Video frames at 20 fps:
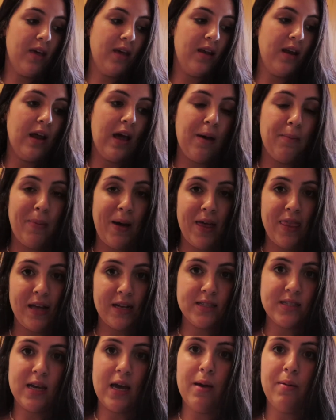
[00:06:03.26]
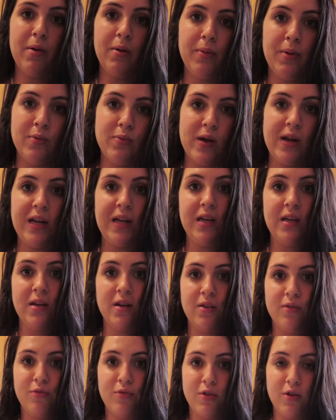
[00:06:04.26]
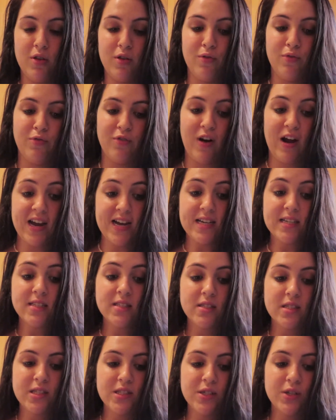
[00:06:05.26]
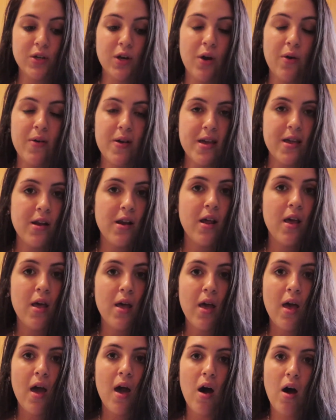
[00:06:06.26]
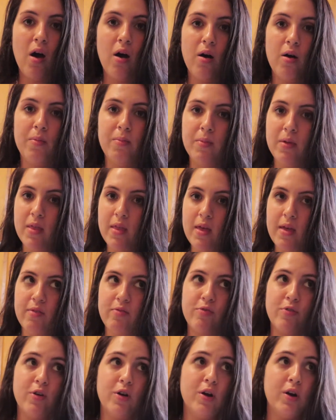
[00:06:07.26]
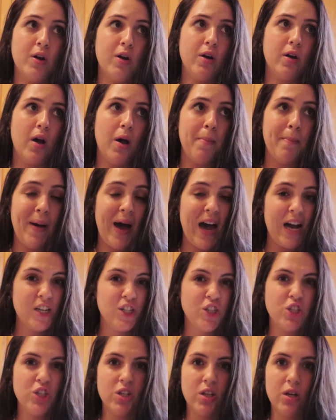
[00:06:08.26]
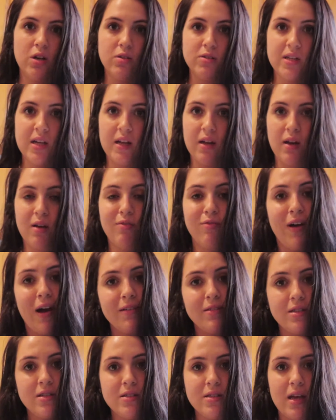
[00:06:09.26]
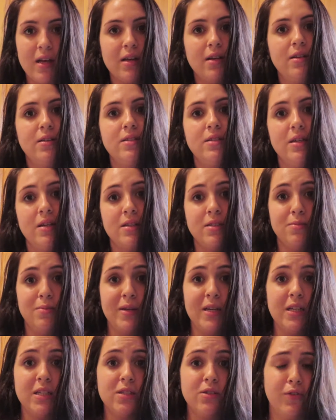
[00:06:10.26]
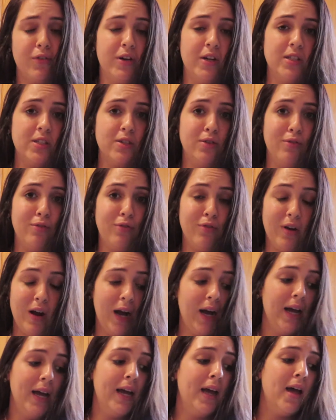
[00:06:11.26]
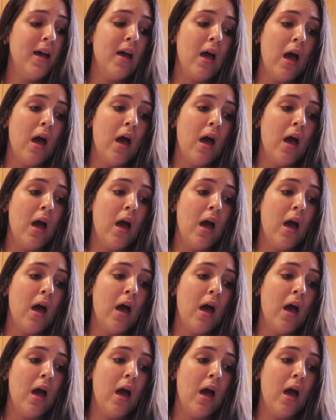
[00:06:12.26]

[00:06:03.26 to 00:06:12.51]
then by that time it'll be ready for the fries to go in. For a batch, it'll take like 5 to 6 minutes for it to fry.